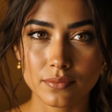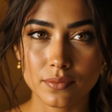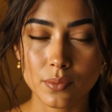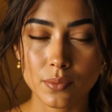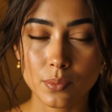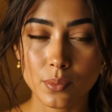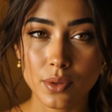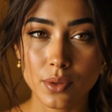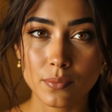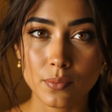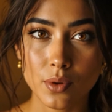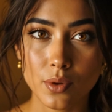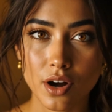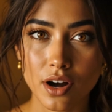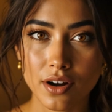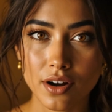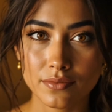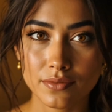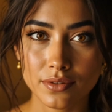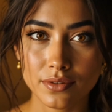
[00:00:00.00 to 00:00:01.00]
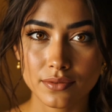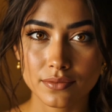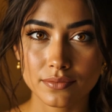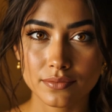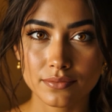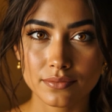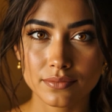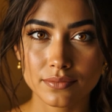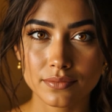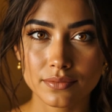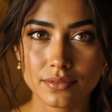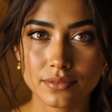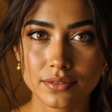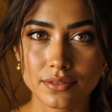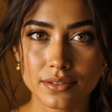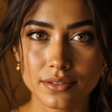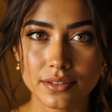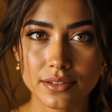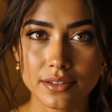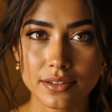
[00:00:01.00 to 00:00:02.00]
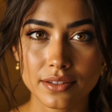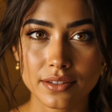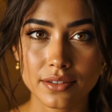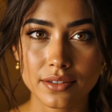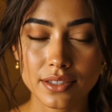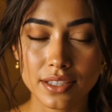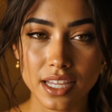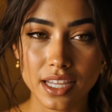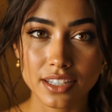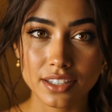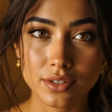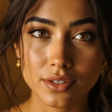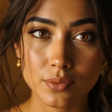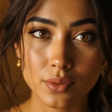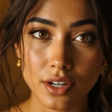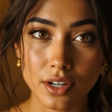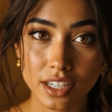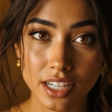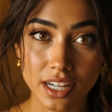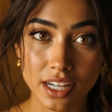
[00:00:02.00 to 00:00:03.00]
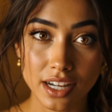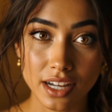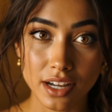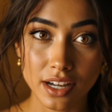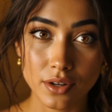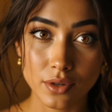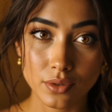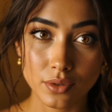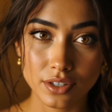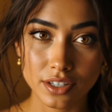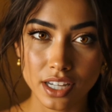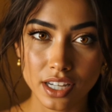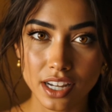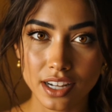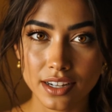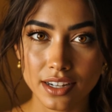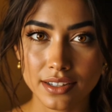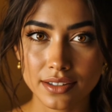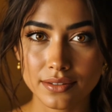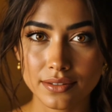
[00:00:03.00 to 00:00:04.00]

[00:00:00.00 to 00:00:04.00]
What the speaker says: With more love. That's what healing looks like.